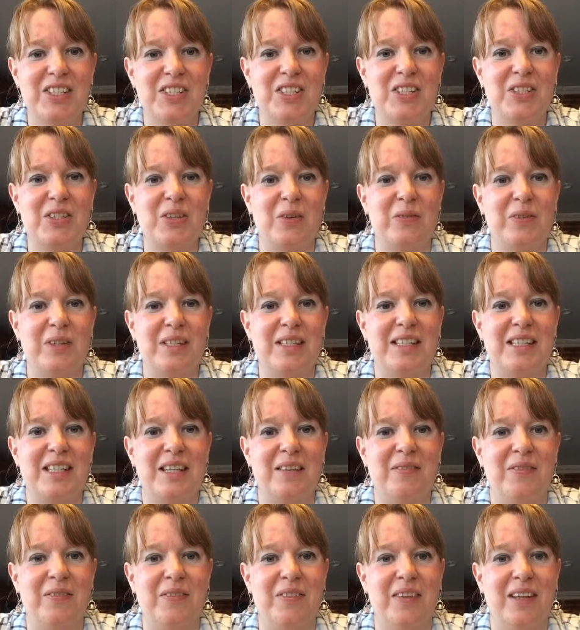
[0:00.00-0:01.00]
She's over in
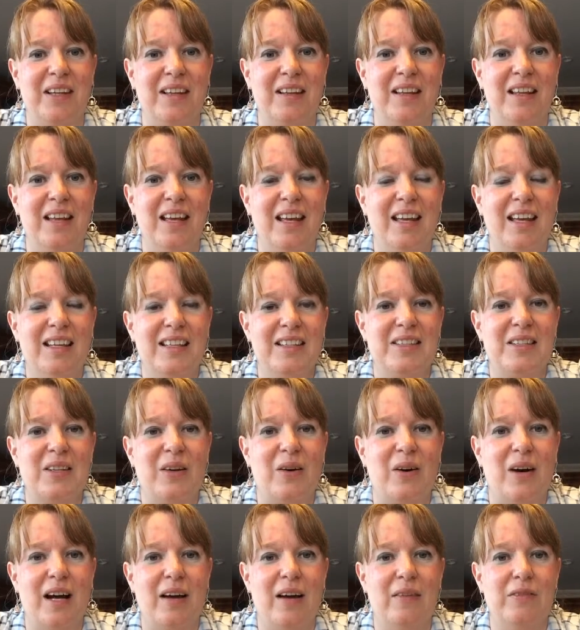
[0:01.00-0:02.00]
Stephenville,
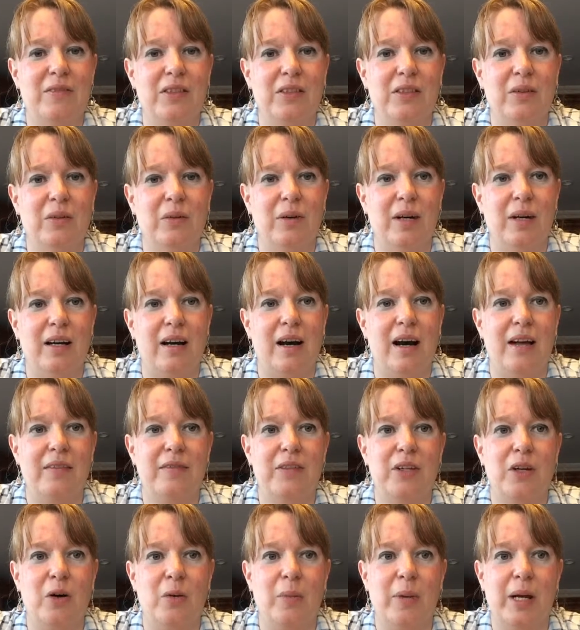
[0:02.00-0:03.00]
so I'll have to uh, I'll have
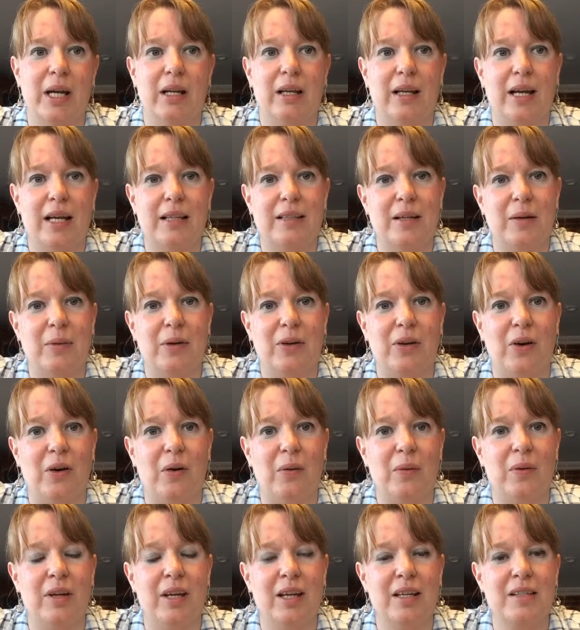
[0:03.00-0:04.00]
to go make a latte with
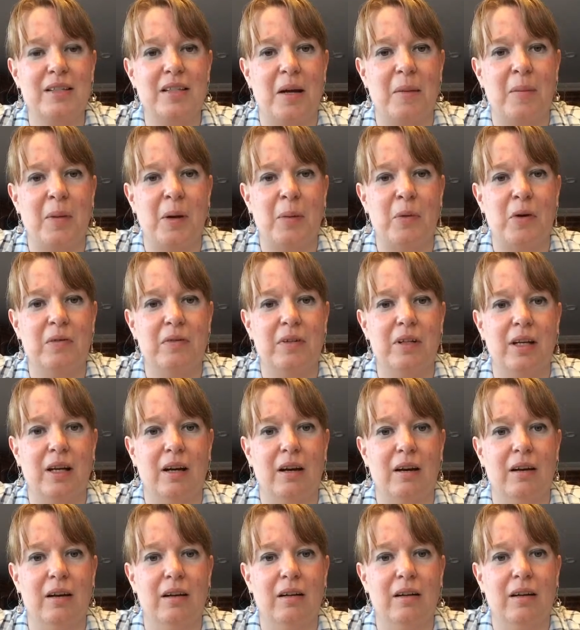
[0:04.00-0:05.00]
her when next time I'm over
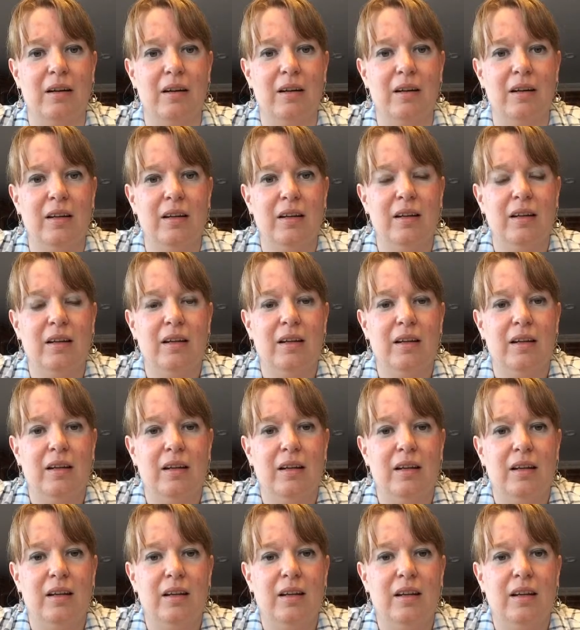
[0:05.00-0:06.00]
there.
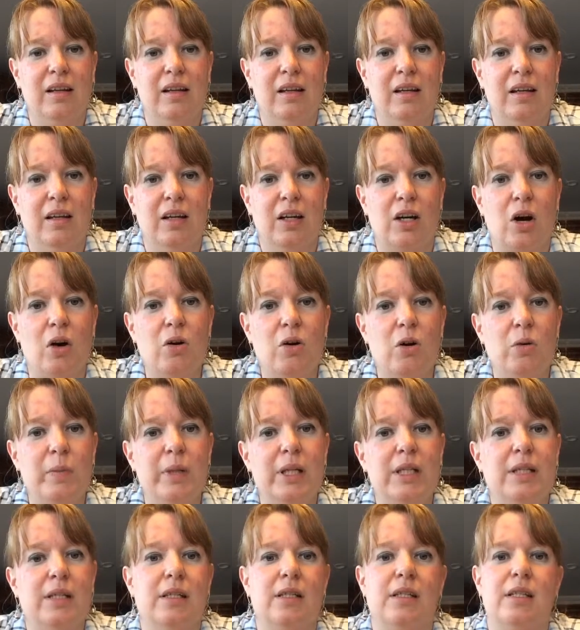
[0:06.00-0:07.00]
Cocoa
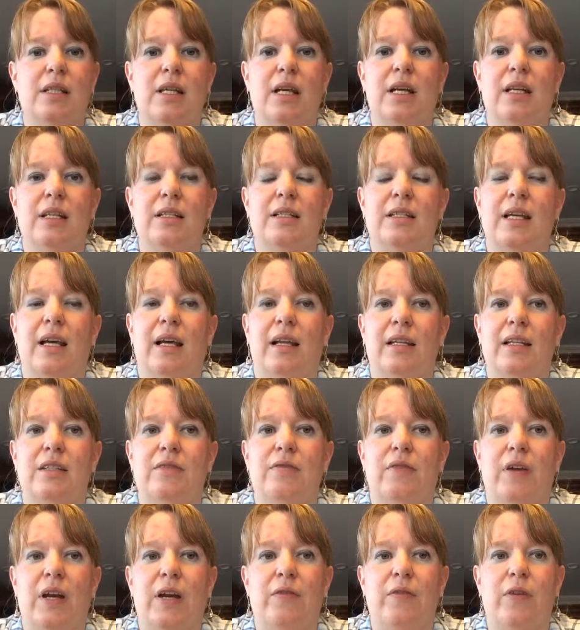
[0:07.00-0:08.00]
mint is, is Kelly's
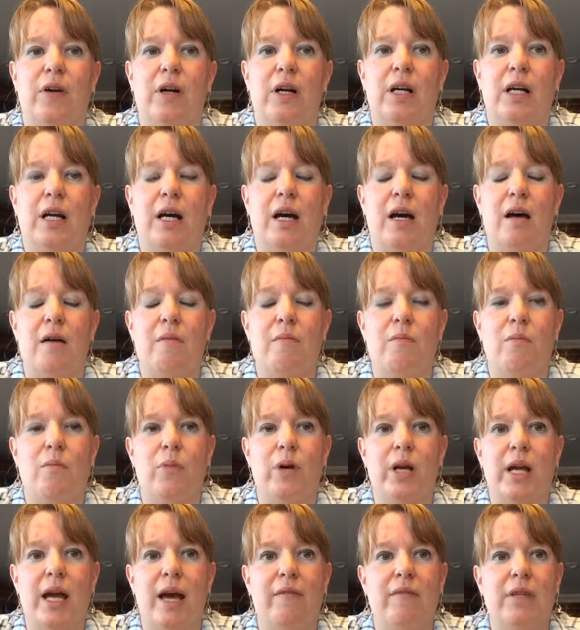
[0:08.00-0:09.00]
favorite. Um,
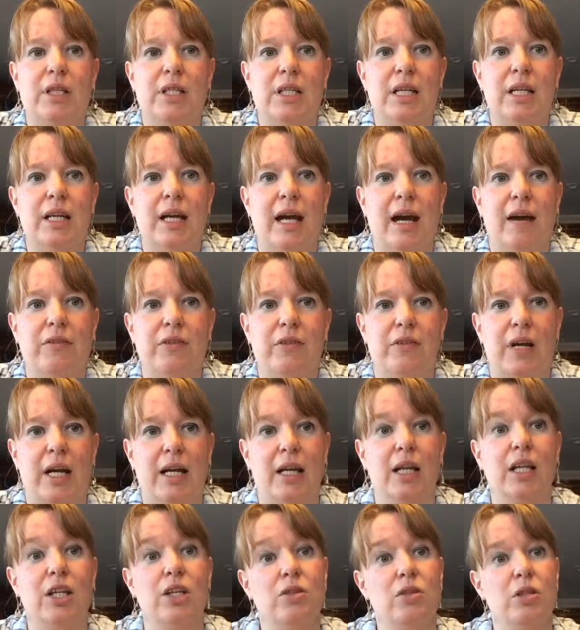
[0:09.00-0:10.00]
we have a tea after
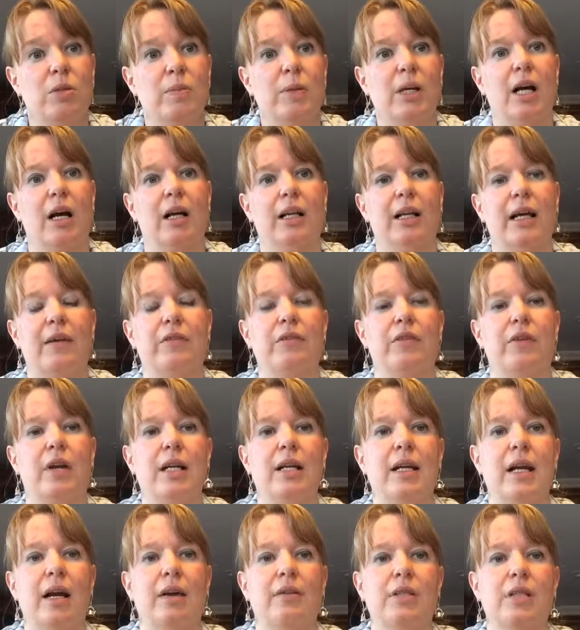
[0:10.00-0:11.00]
eight. It used to be called after
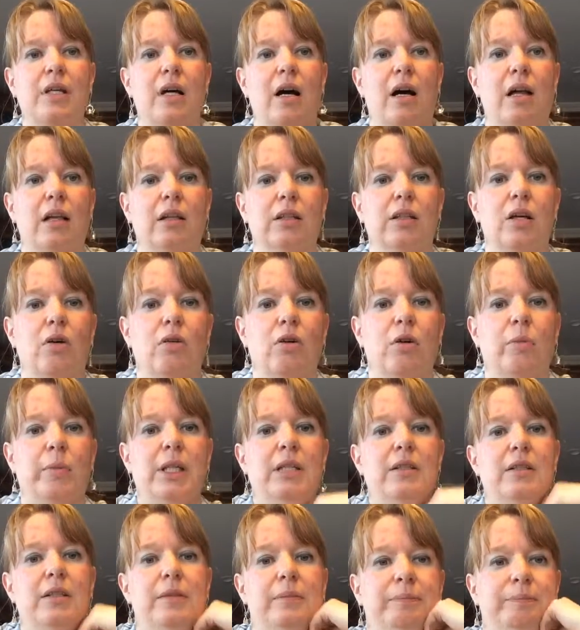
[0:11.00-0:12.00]
eight. Now it's called cocoa
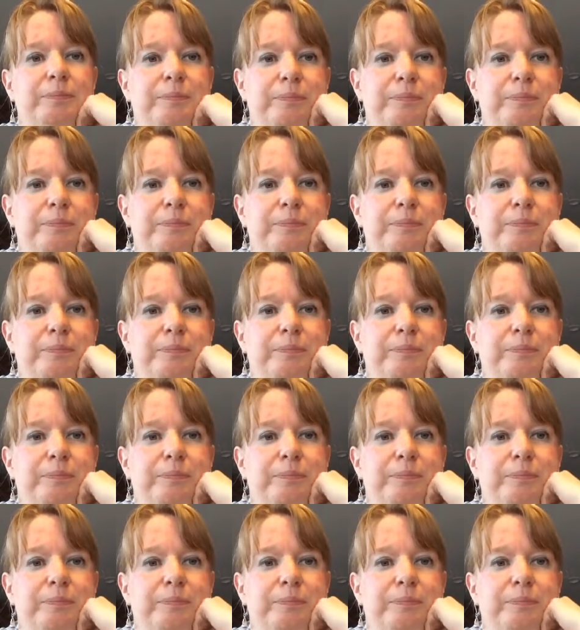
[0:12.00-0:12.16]
mint.